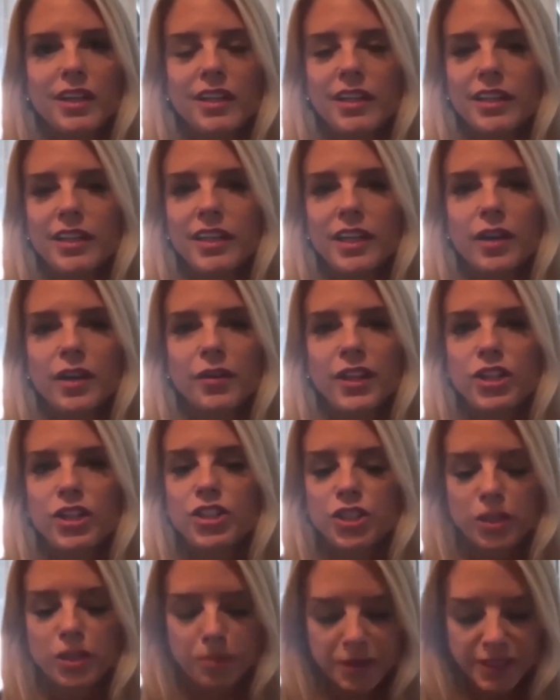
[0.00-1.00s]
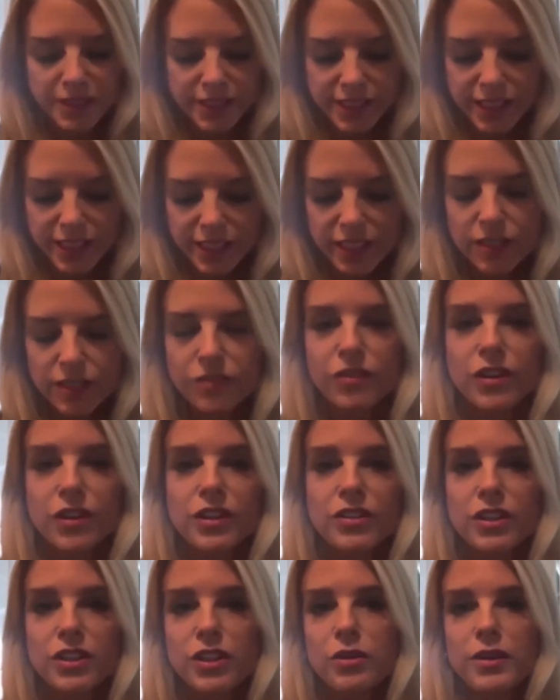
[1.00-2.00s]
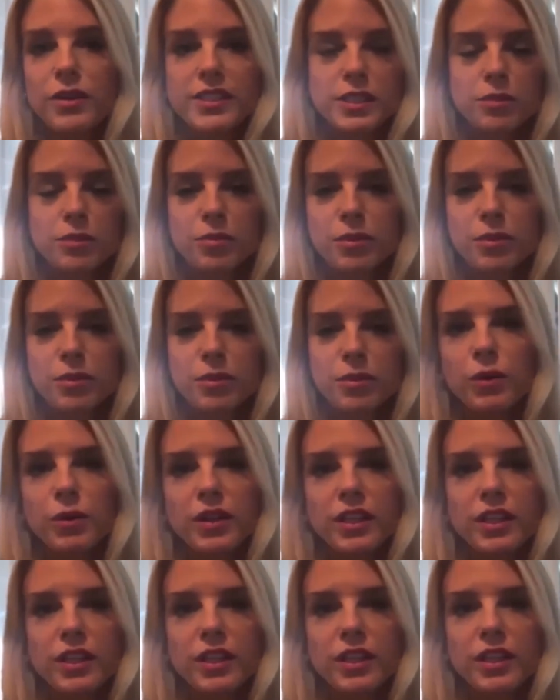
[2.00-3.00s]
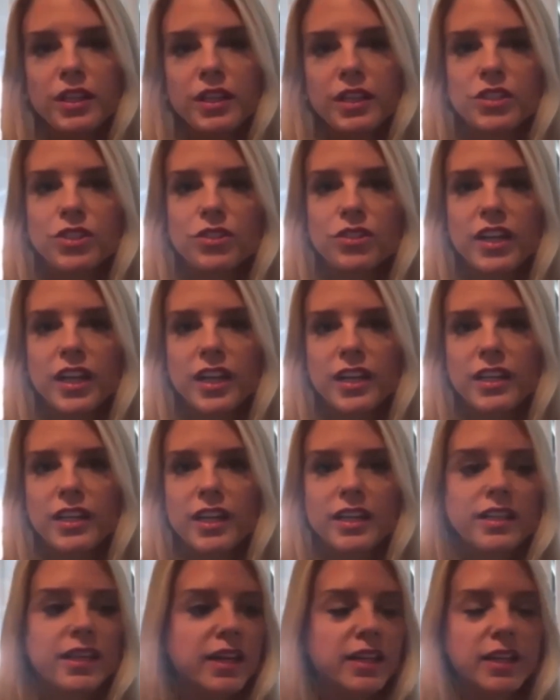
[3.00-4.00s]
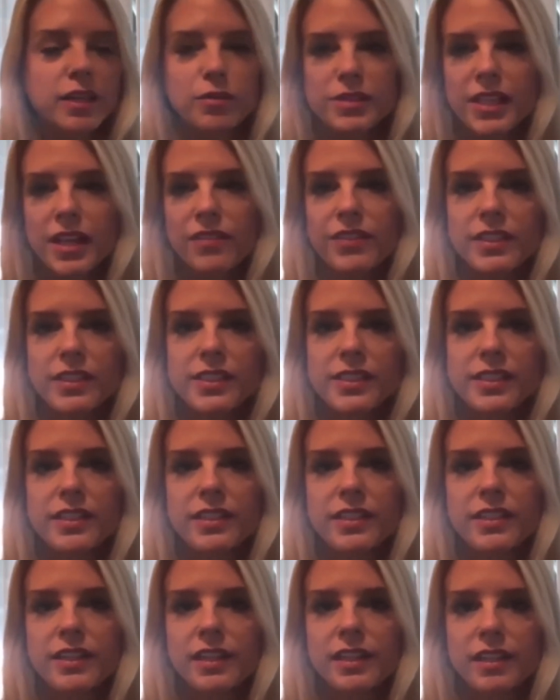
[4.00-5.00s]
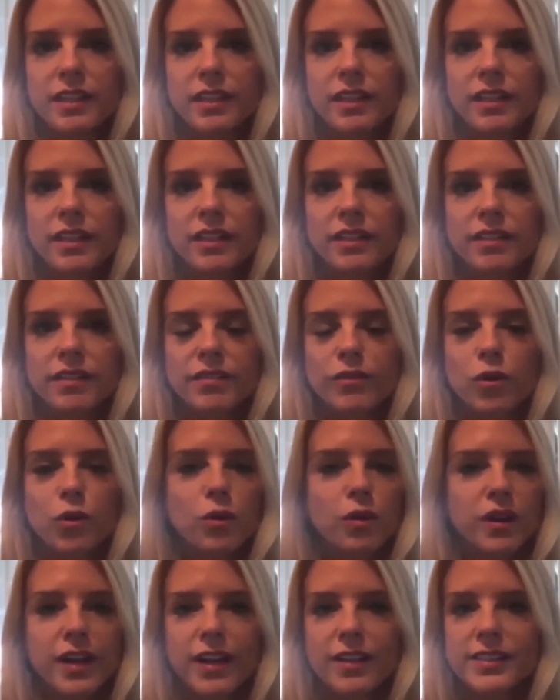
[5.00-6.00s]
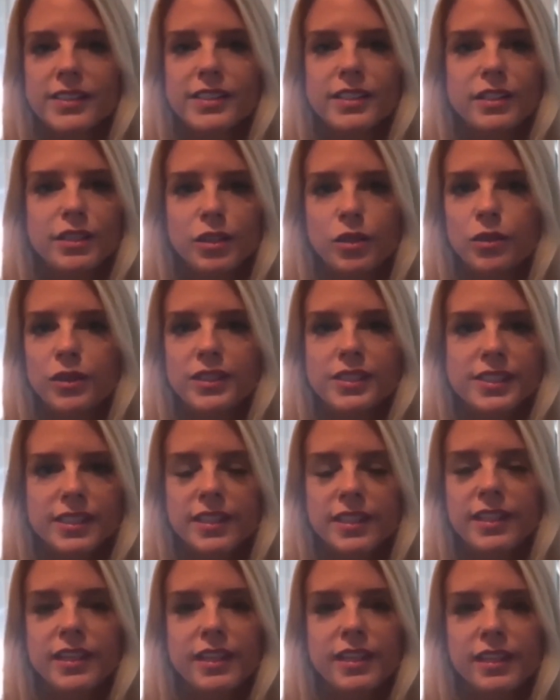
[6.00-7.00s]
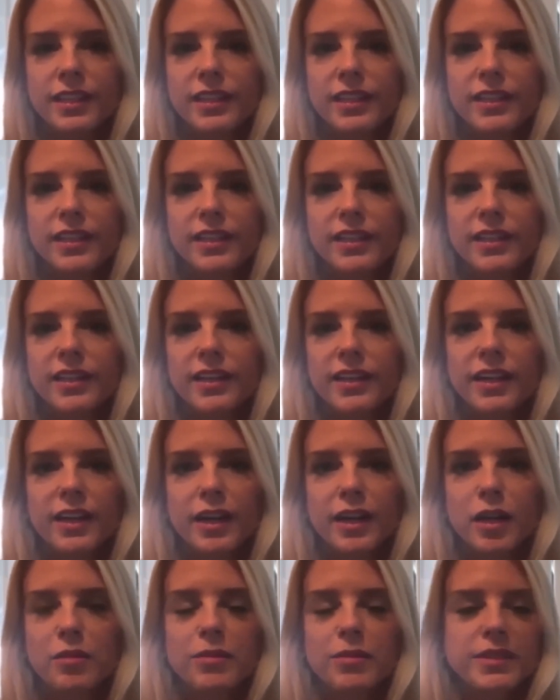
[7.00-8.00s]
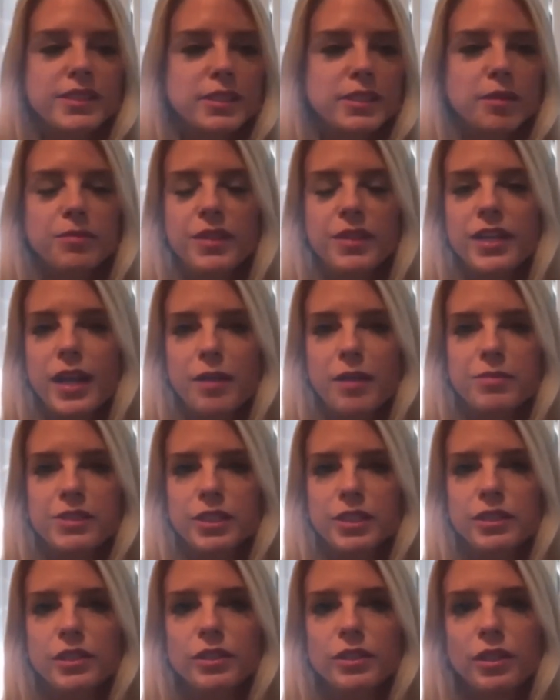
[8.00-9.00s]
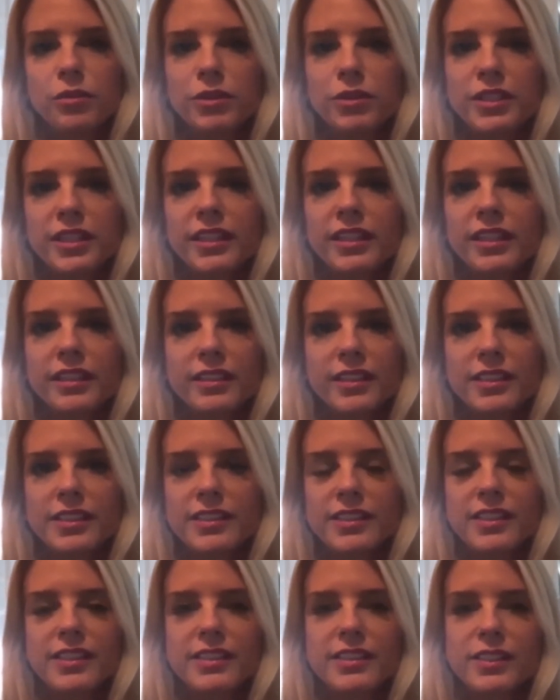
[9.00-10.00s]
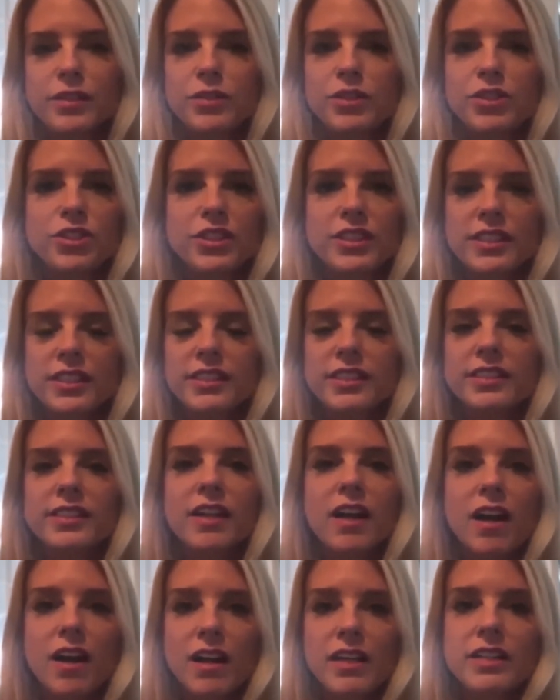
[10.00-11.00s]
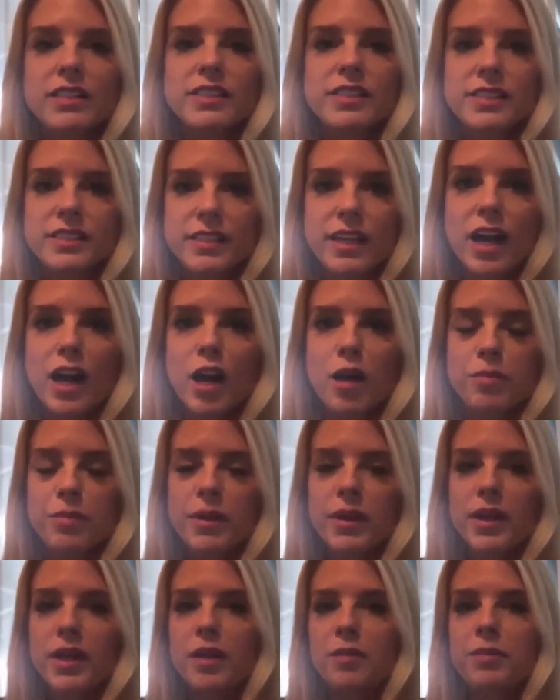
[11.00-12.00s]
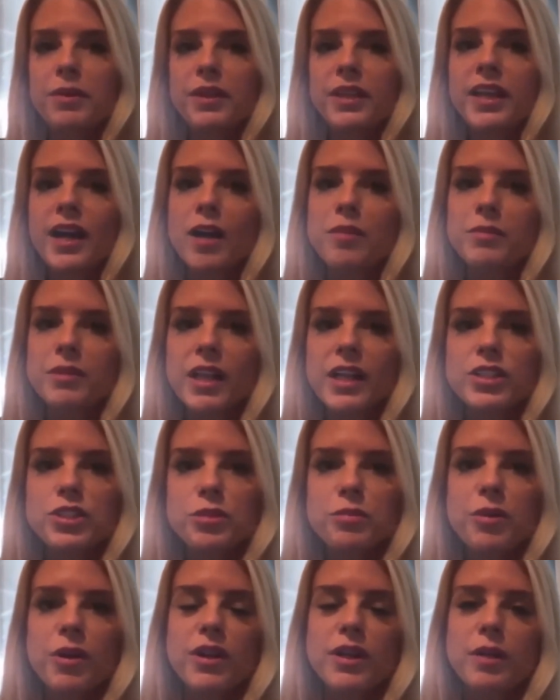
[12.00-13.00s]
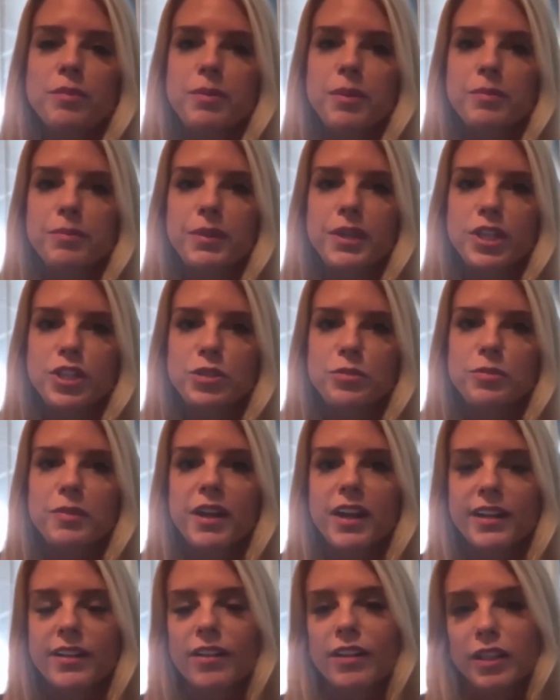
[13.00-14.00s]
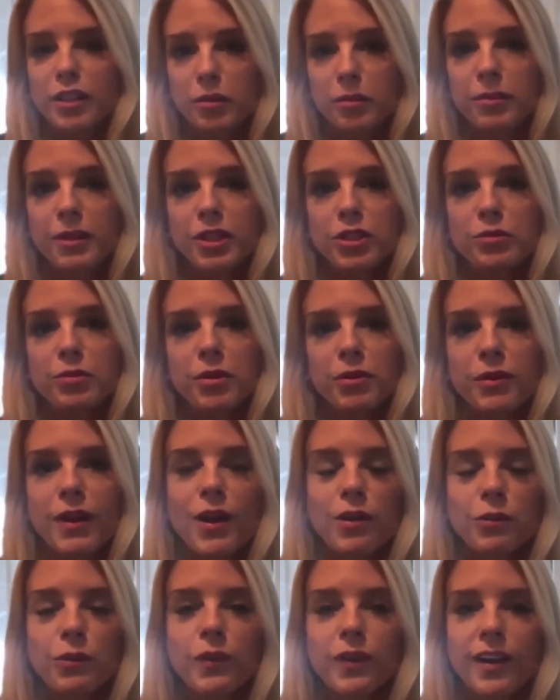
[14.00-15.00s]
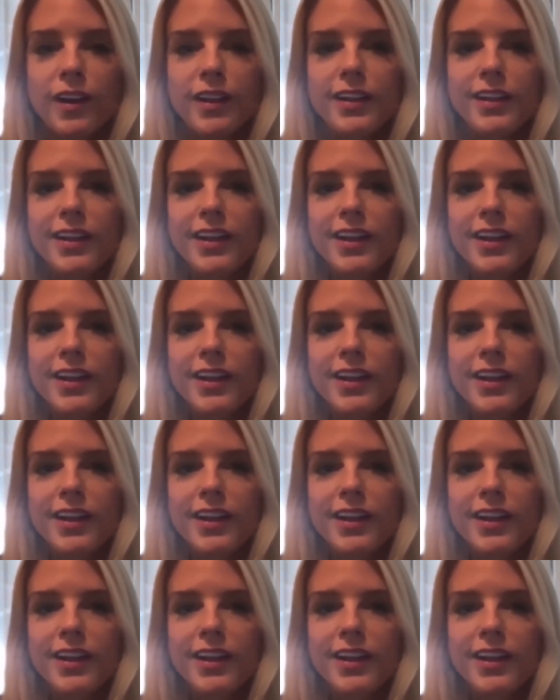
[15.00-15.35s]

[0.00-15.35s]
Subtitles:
you know, he should have been sitting in front of the U.S. Supreme Court yesterday, yet he was having to sit in a courthouse in New York City on something absolutely ridiculous. And it's nonstop. But yeah, I'm glad you brought up impeachment. I call it impeachment round one,